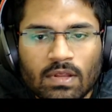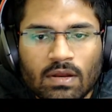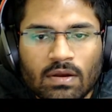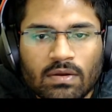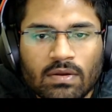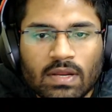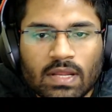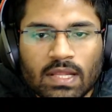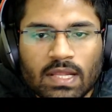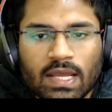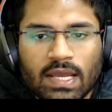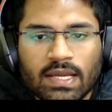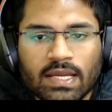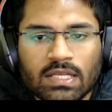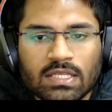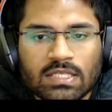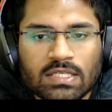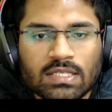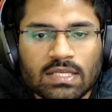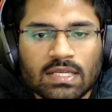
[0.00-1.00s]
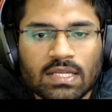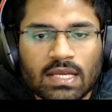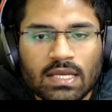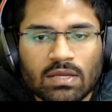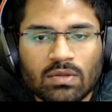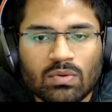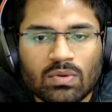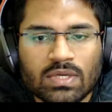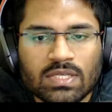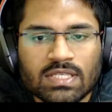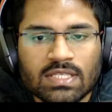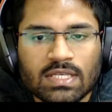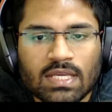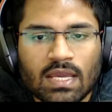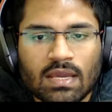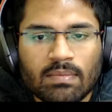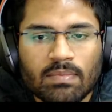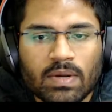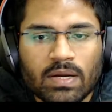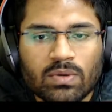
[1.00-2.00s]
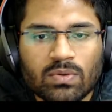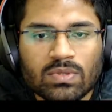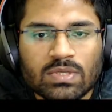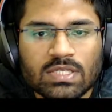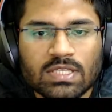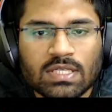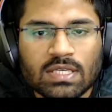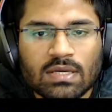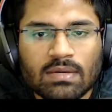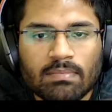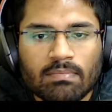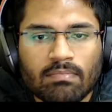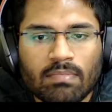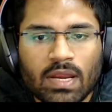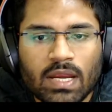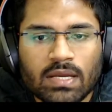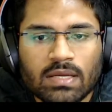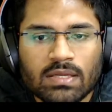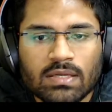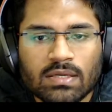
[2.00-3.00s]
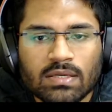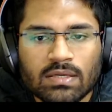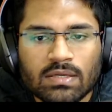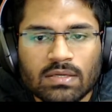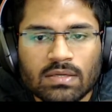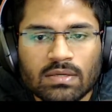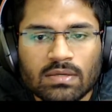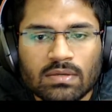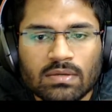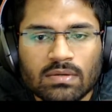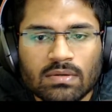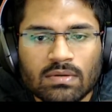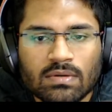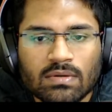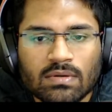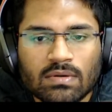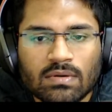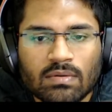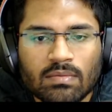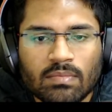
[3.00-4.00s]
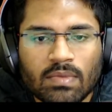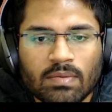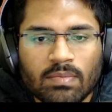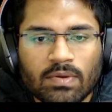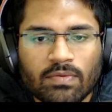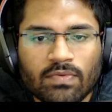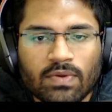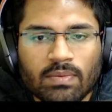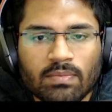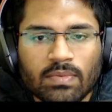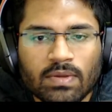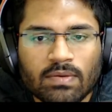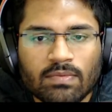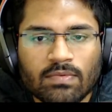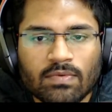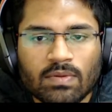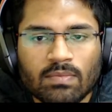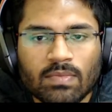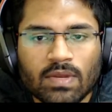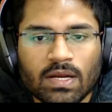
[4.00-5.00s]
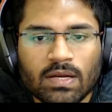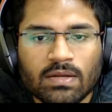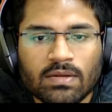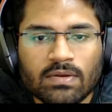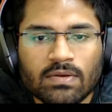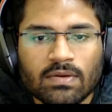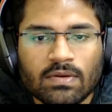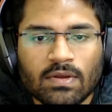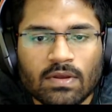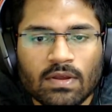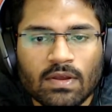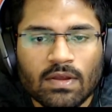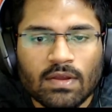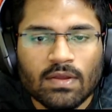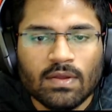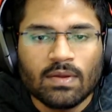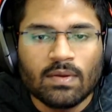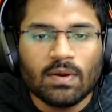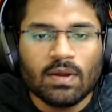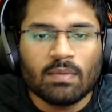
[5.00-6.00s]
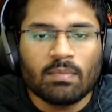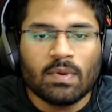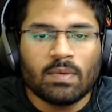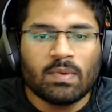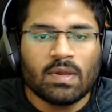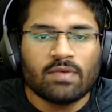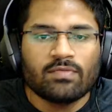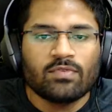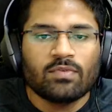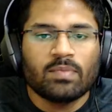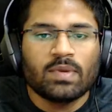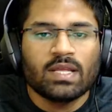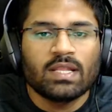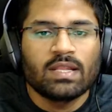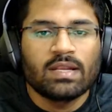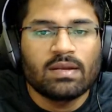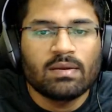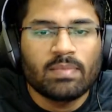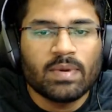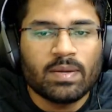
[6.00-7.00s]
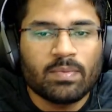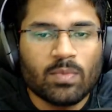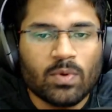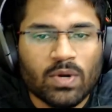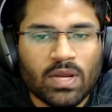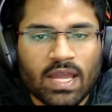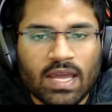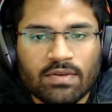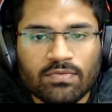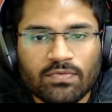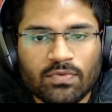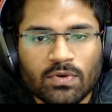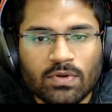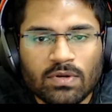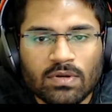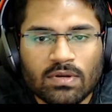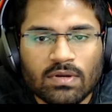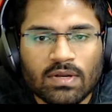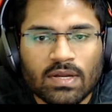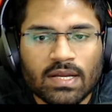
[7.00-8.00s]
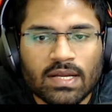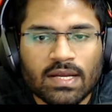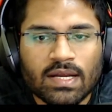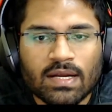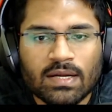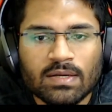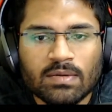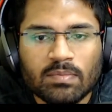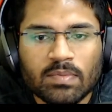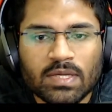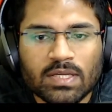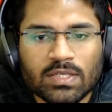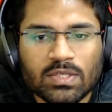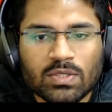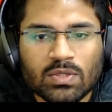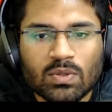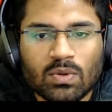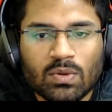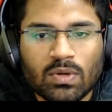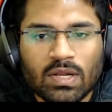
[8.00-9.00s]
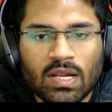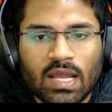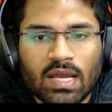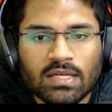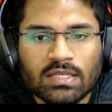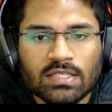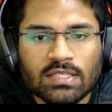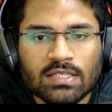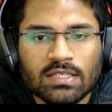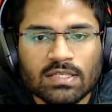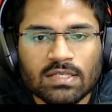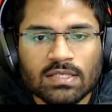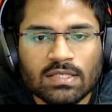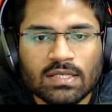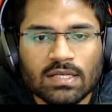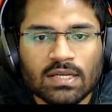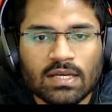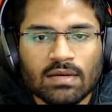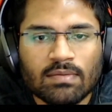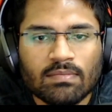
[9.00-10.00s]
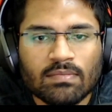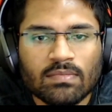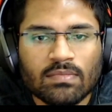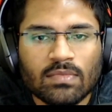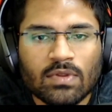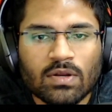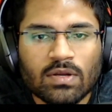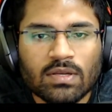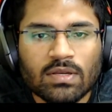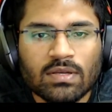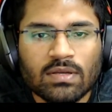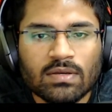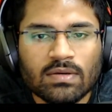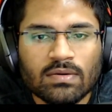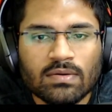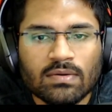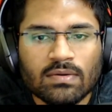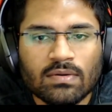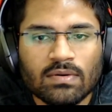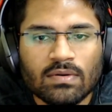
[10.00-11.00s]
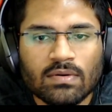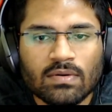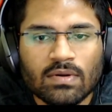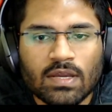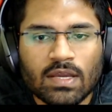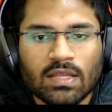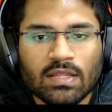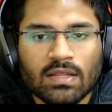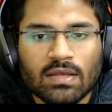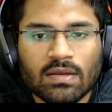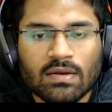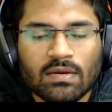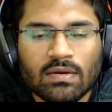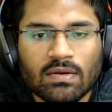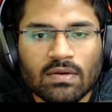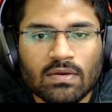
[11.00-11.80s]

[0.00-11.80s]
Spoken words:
But really, I can still, like, escape. I don't see a mate here. Maybe, wait 1 minute. Okay, maybe I have to be a little bit more careful. I can't be so relaxed. I think I'm not okay there.